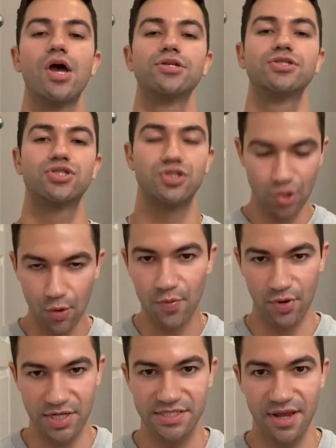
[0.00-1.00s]

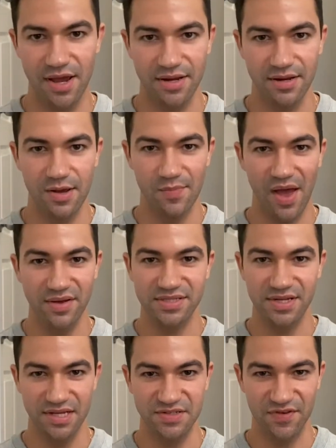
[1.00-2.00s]
super excited about
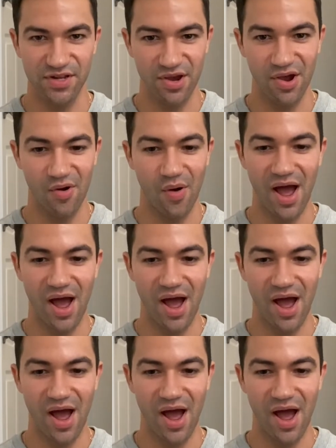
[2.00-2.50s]
today's video.